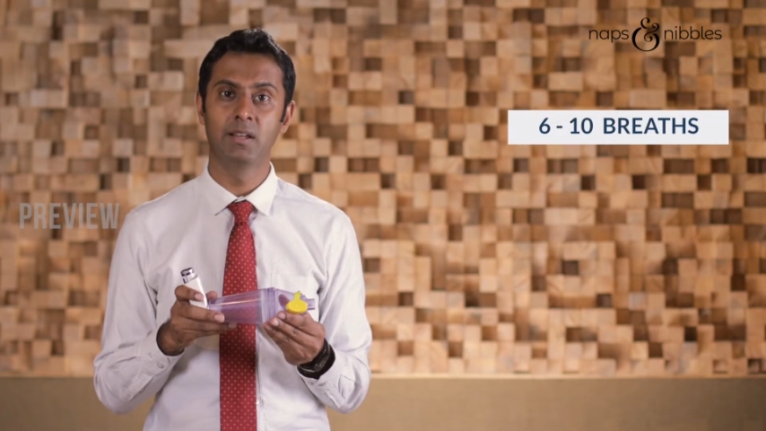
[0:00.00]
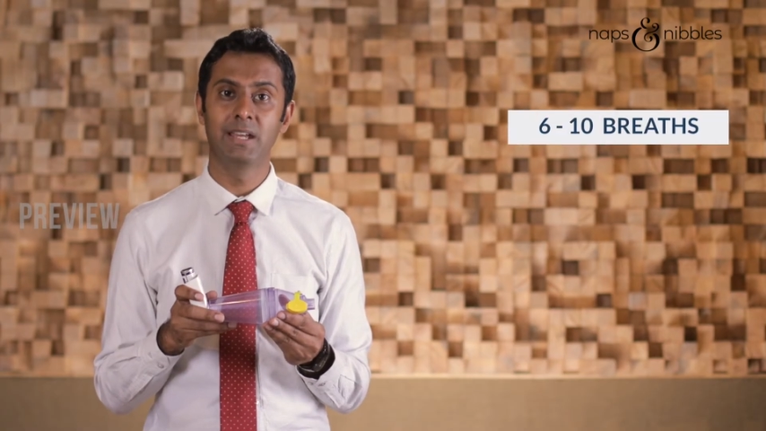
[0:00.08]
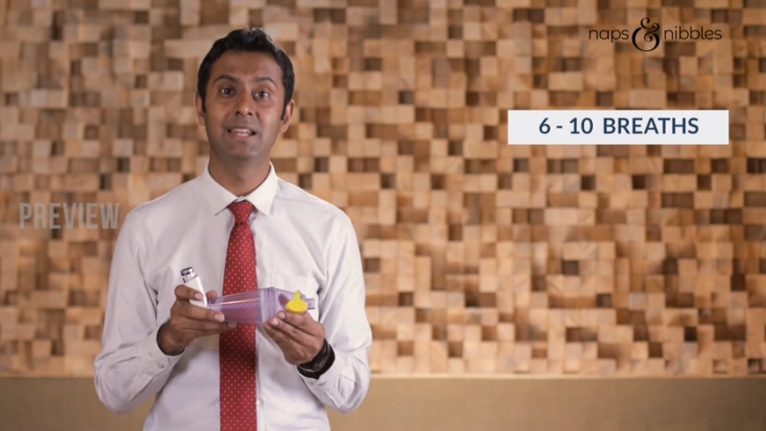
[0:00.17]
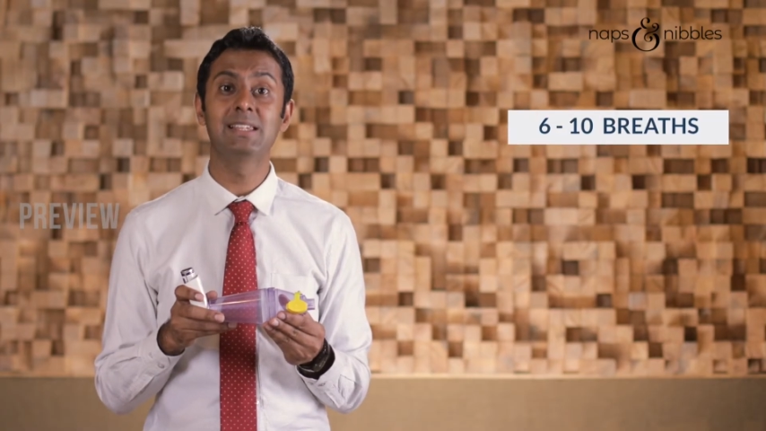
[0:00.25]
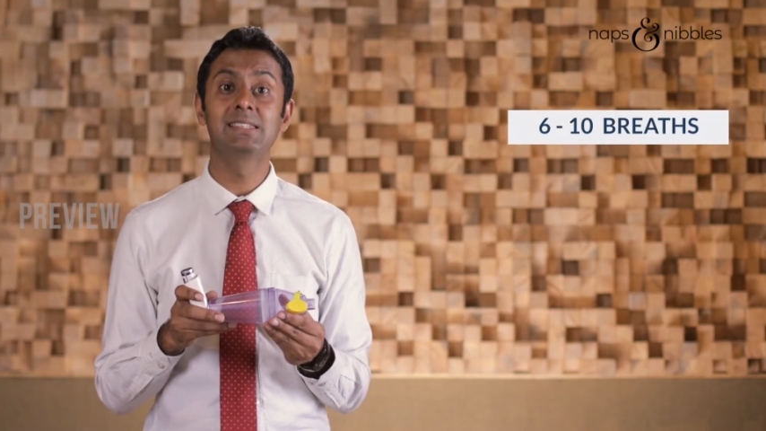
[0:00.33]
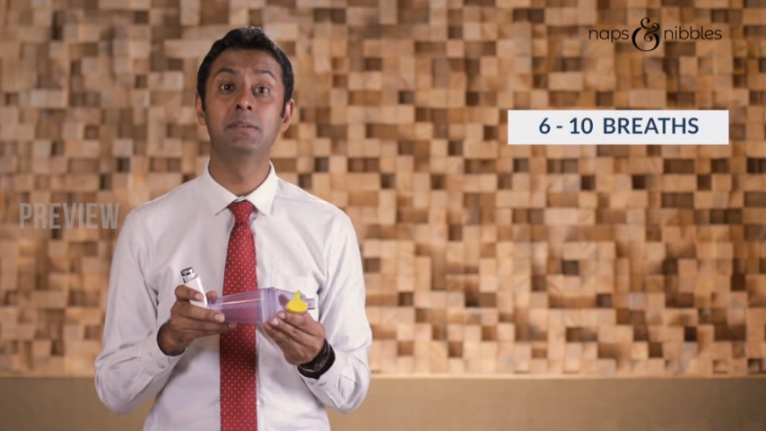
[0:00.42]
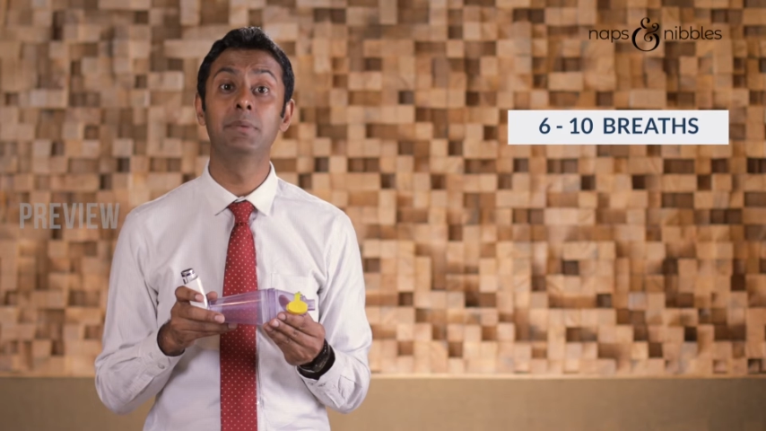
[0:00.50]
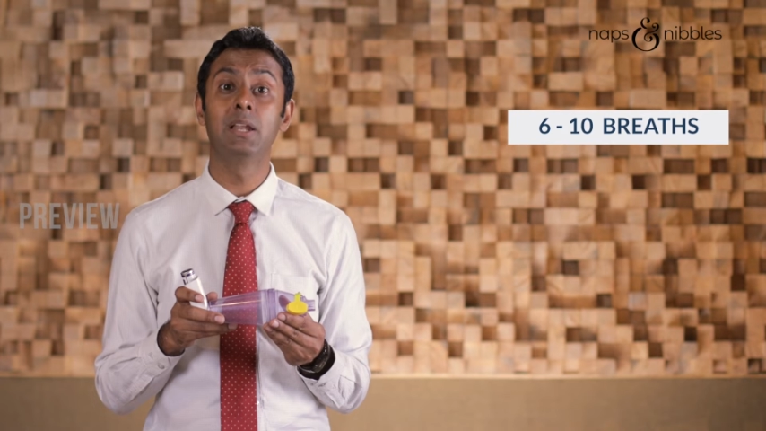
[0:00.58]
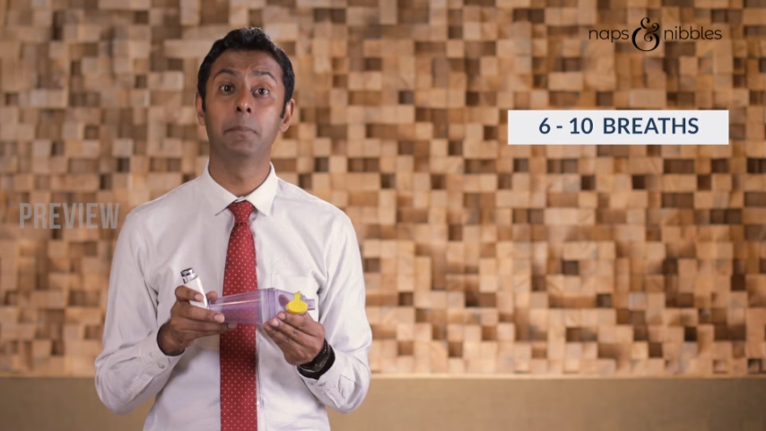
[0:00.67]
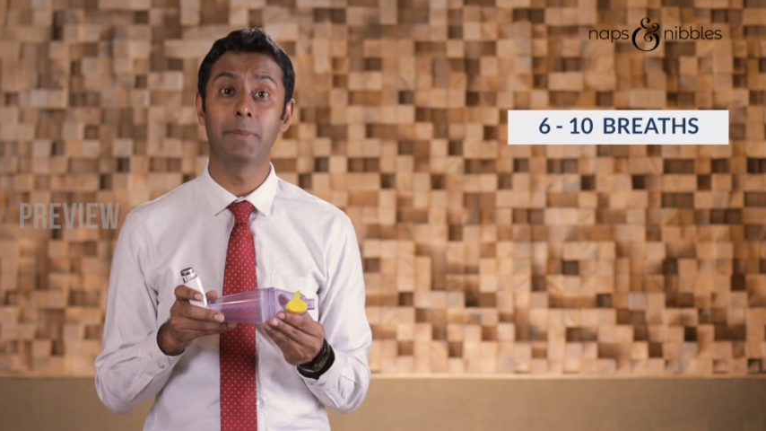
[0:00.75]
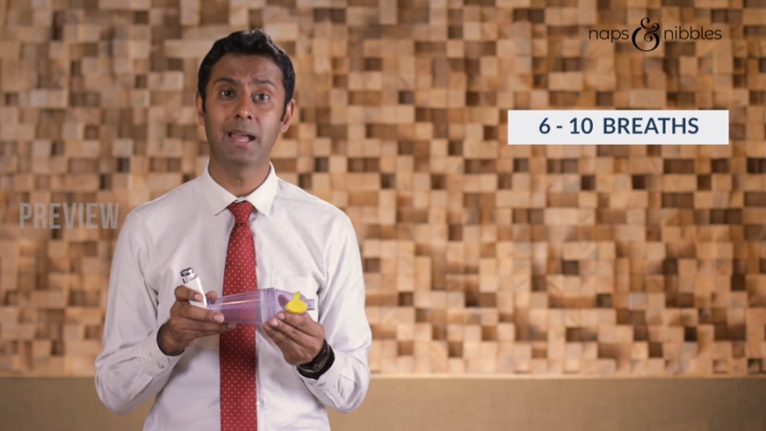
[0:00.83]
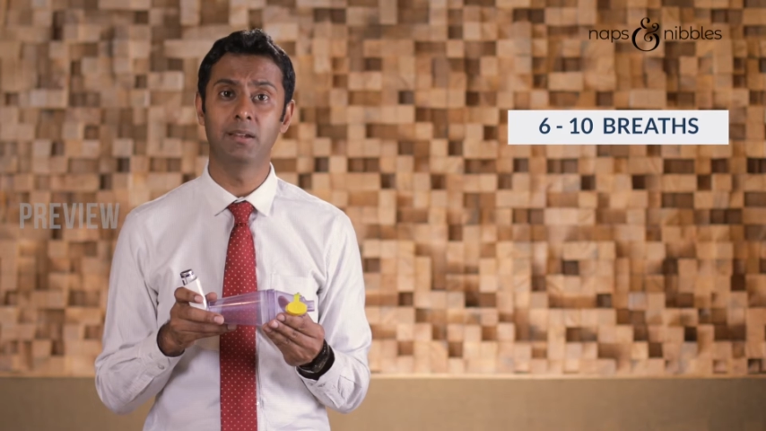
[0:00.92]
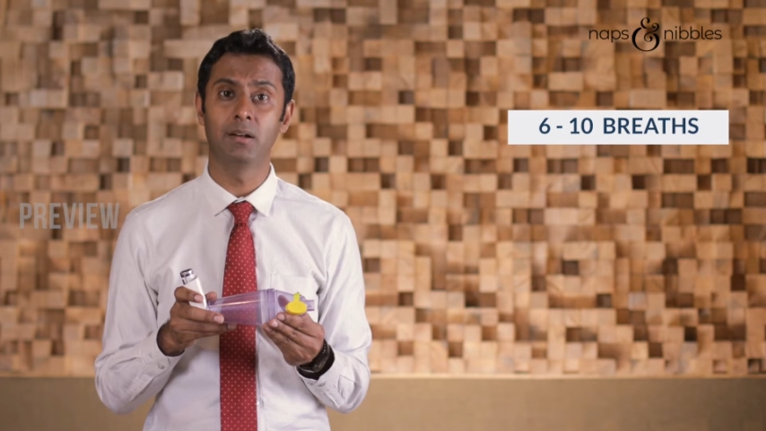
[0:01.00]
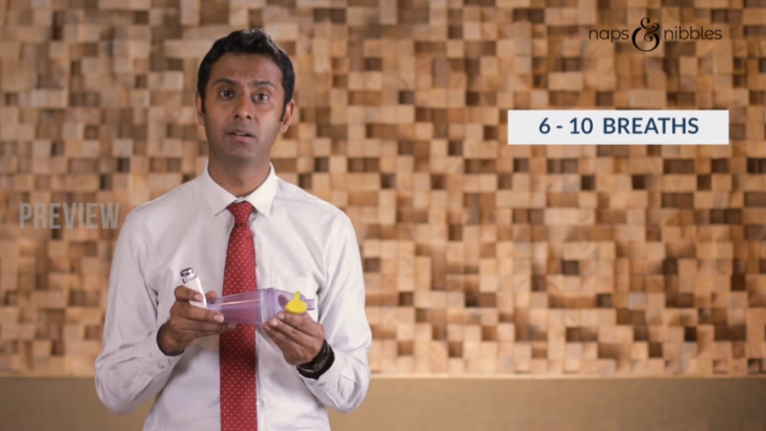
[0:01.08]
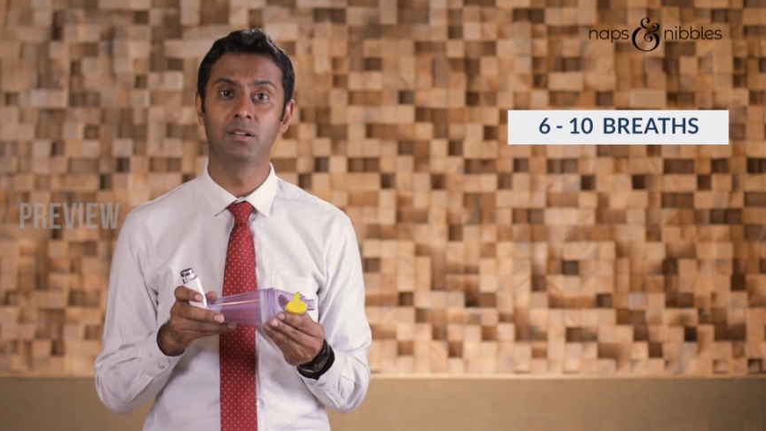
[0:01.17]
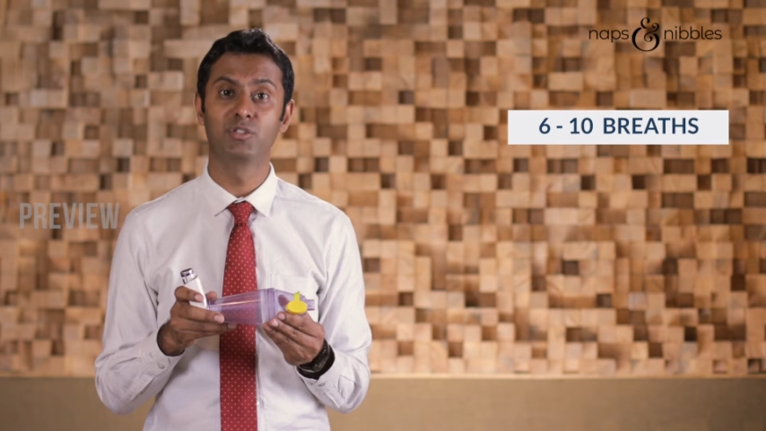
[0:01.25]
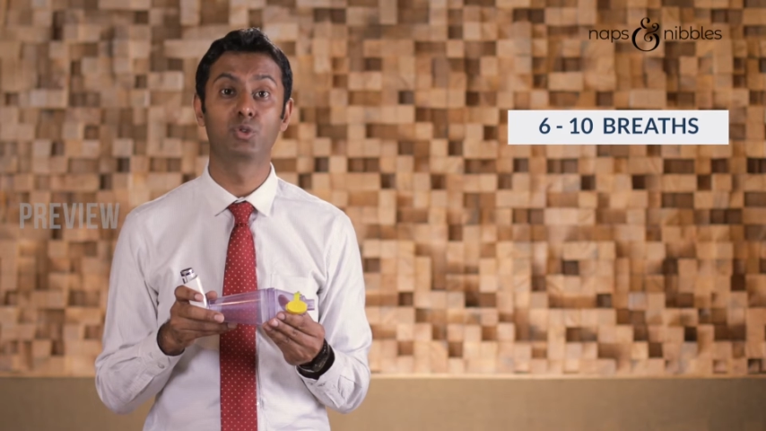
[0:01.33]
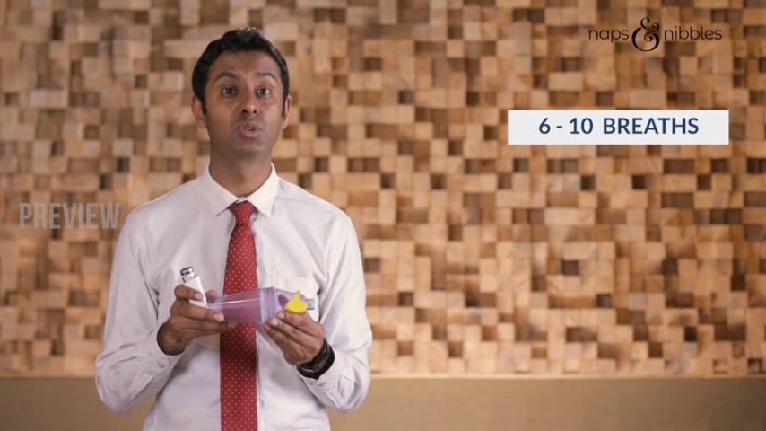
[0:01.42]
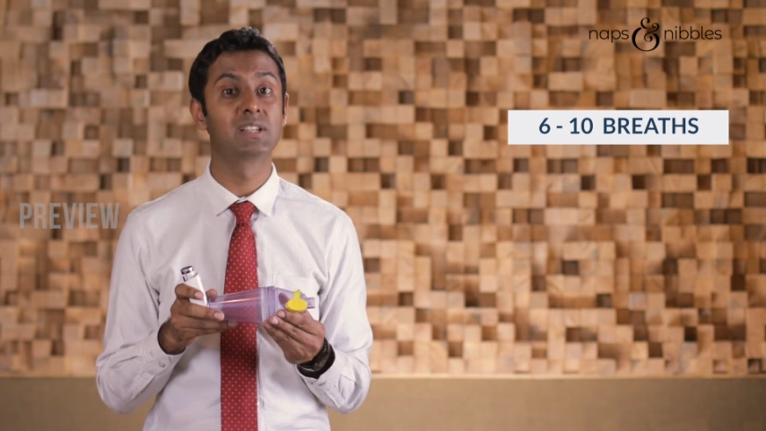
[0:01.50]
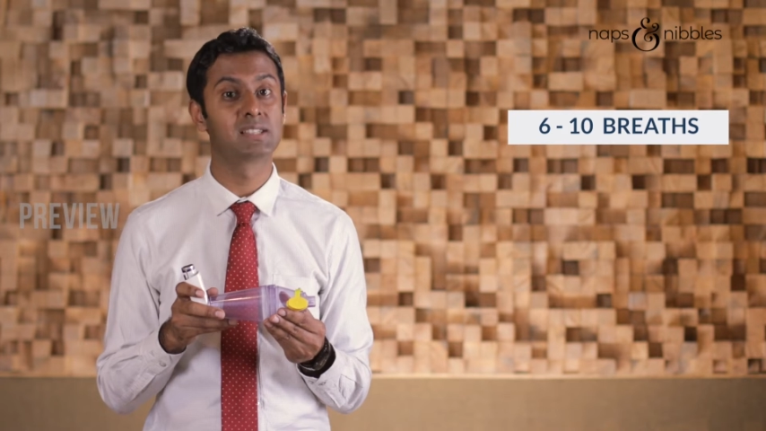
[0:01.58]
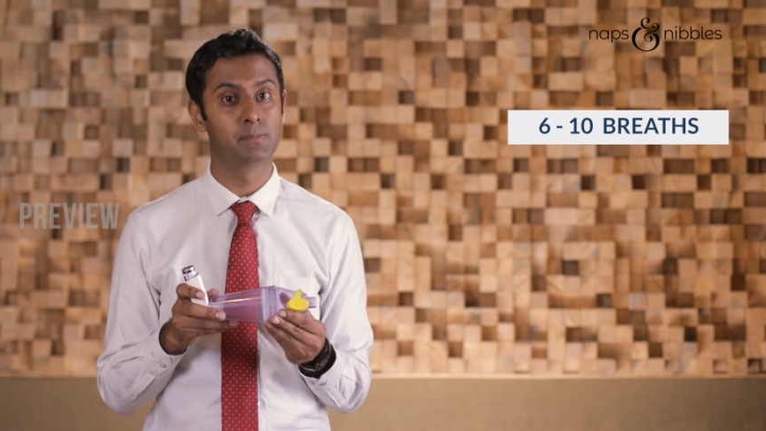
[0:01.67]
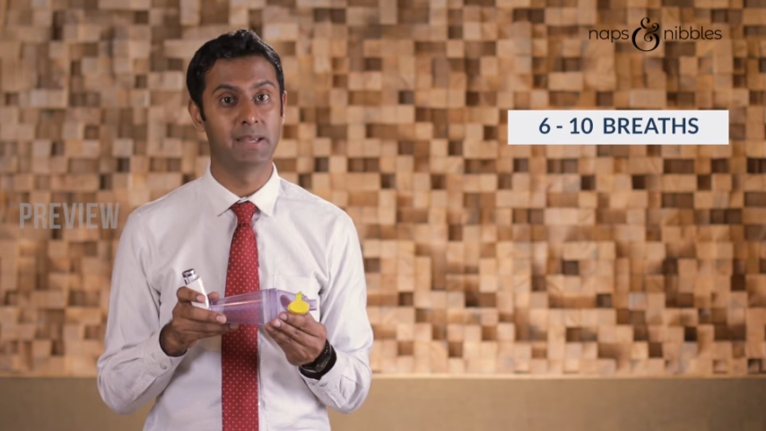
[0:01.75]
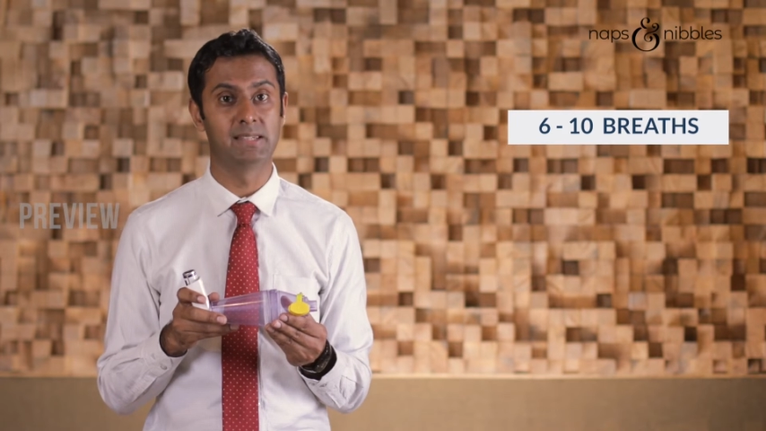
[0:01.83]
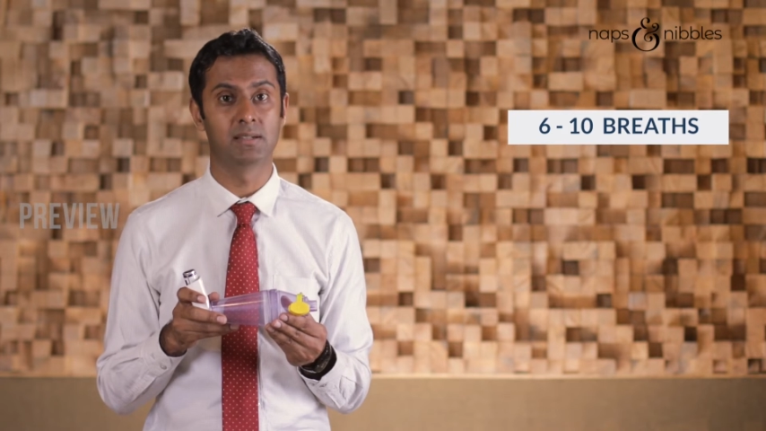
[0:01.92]
in a similar manner through the
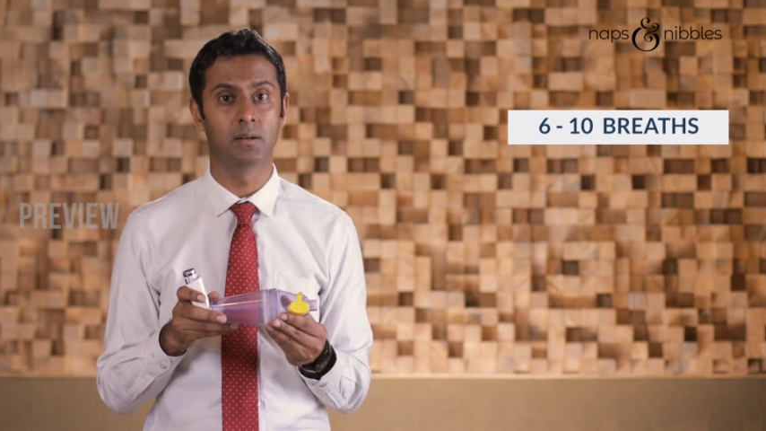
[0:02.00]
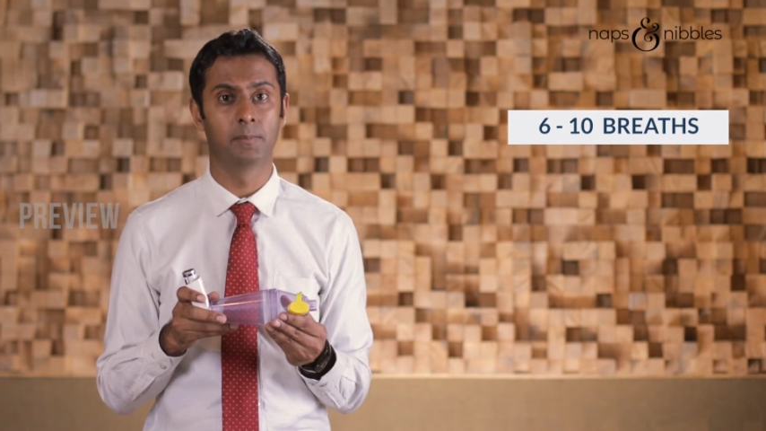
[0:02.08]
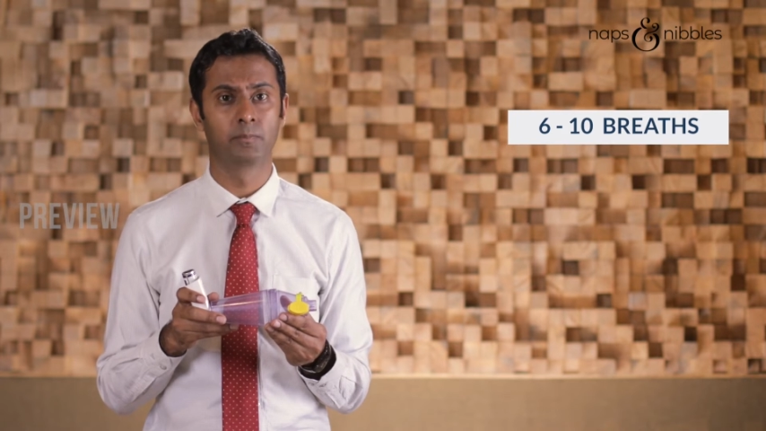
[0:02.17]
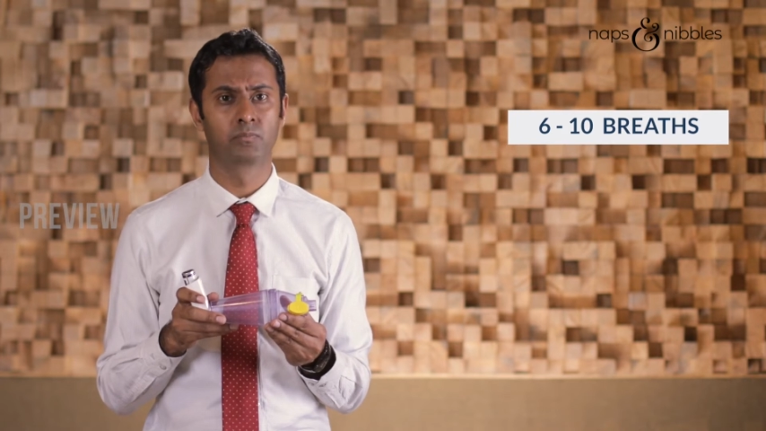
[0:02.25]
spacer.